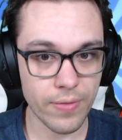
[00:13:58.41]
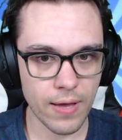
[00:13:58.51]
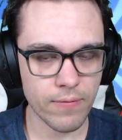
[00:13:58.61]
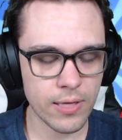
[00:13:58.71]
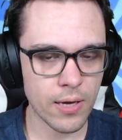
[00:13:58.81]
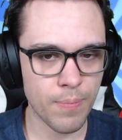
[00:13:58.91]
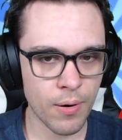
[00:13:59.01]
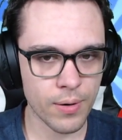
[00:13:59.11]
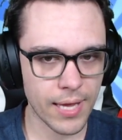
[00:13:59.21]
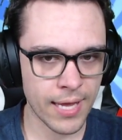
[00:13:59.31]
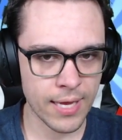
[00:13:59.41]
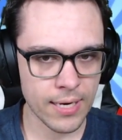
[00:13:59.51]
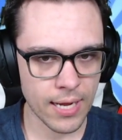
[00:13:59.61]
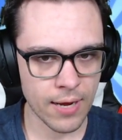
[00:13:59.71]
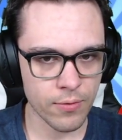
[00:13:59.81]
have Liepard and
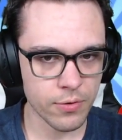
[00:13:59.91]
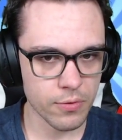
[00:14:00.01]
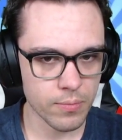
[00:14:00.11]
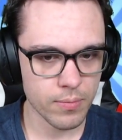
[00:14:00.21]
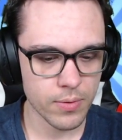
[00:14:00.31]
Houndoom,